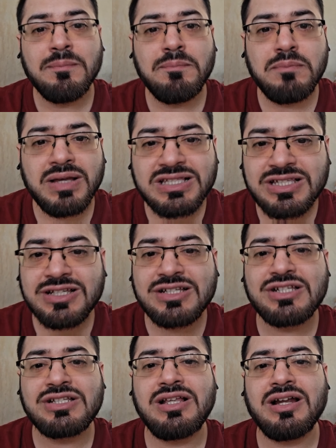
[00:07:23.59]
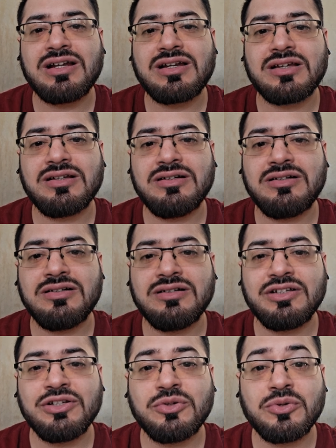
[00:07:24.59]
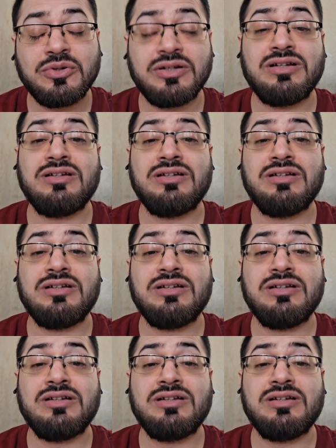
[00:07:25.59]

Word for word: message that uh, you know